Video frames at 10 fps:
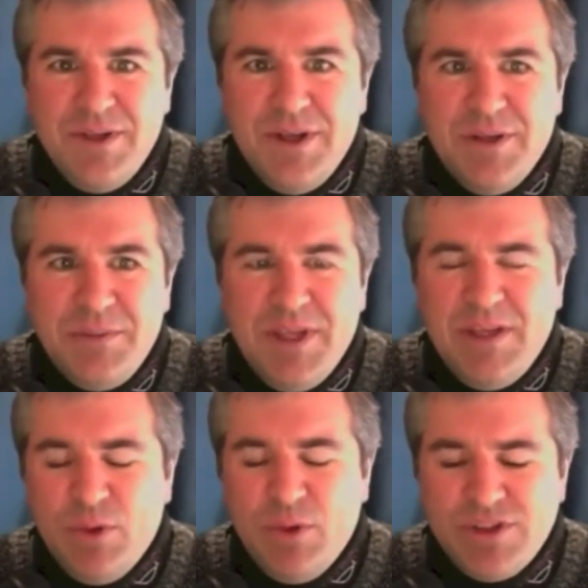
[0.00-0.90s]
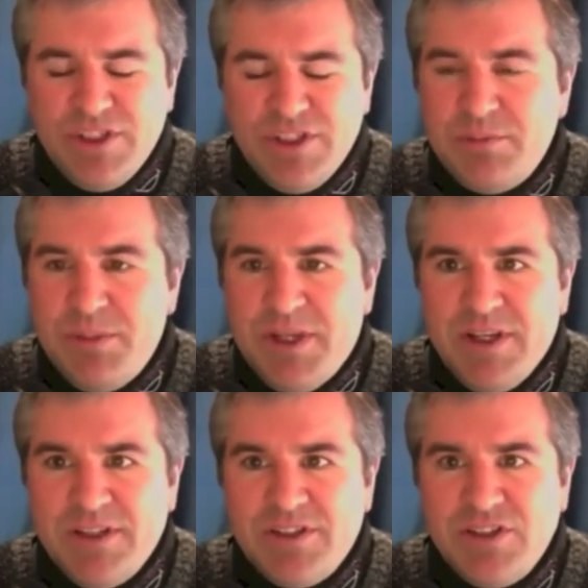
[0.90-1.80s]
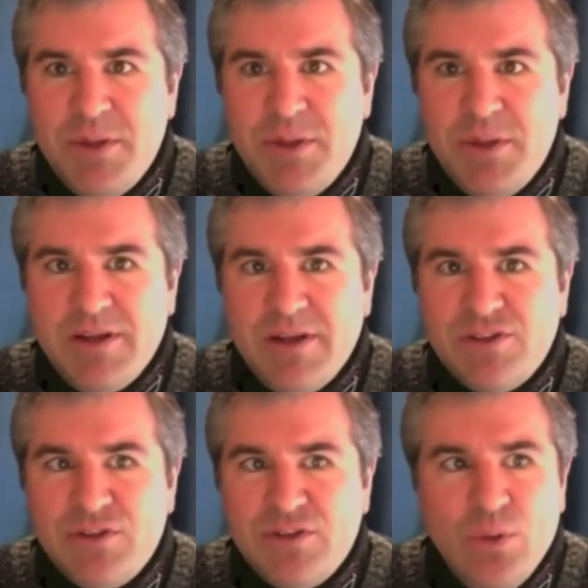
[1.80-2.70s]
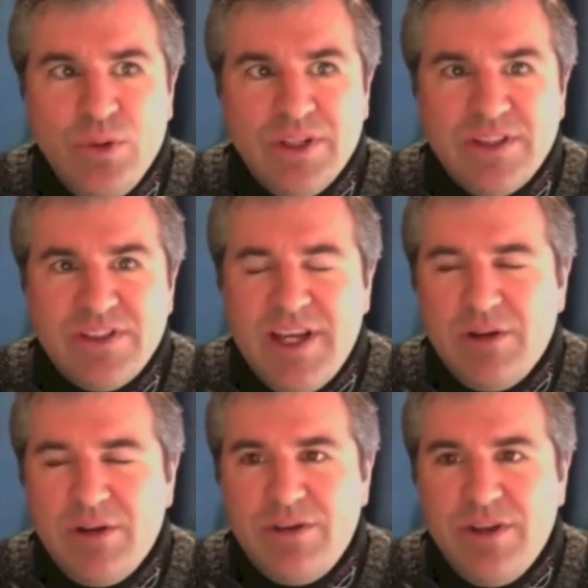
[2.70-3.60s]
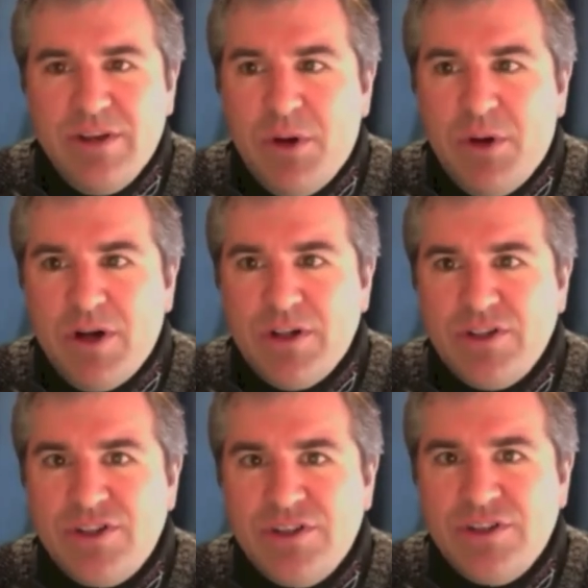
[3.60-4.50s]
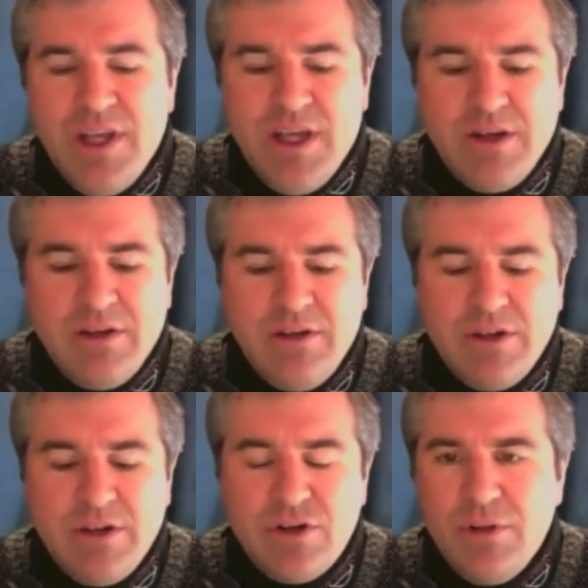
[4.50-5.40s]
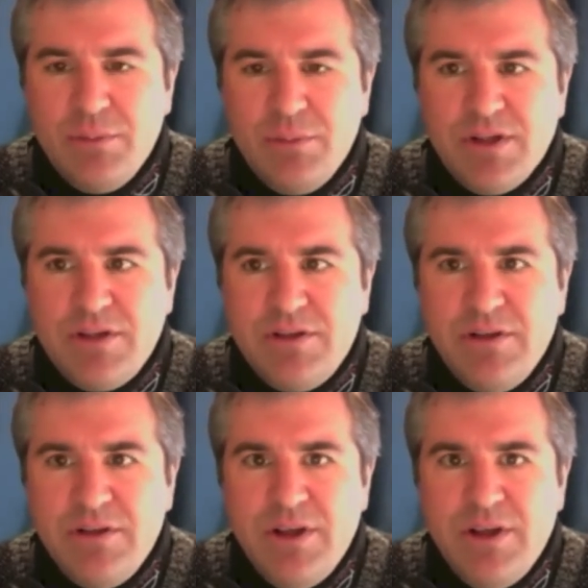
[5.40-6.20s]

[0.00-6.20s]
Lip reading: And of course, this is because in Japan, school is out in March, and the tournament